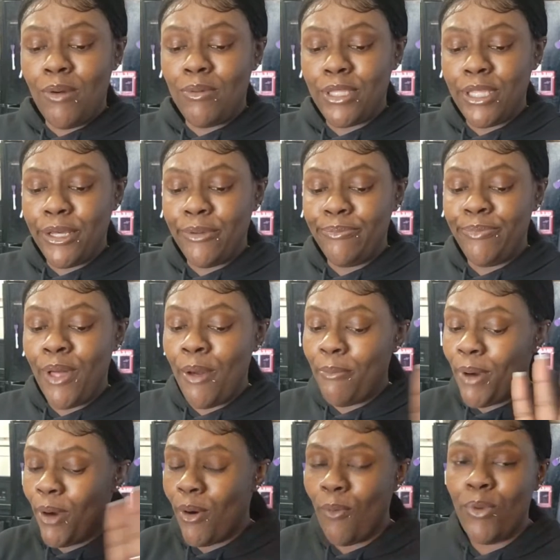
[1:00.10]
with them,
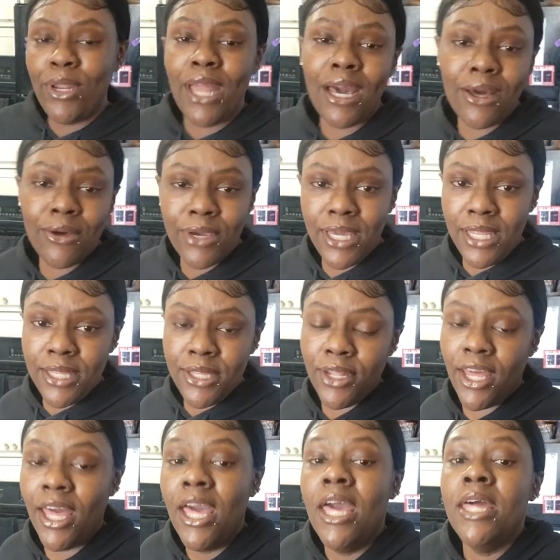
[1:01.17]
but we're not gonna get into
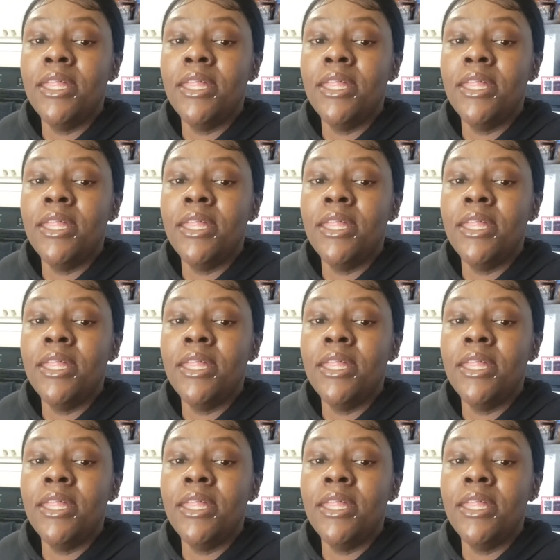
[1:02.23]
that.